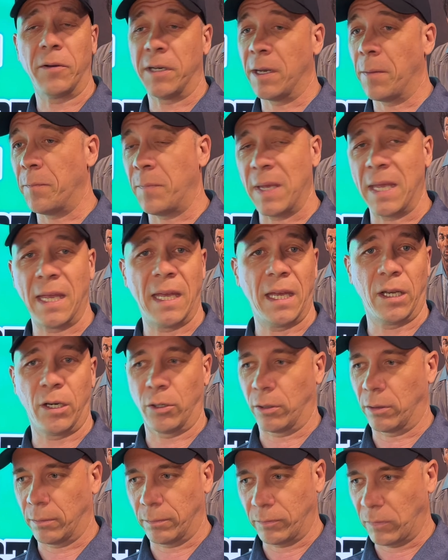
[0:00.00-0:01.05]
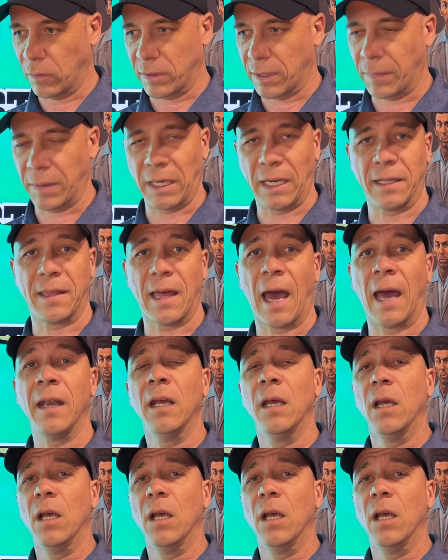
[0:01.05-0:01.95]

in a bin or something like that.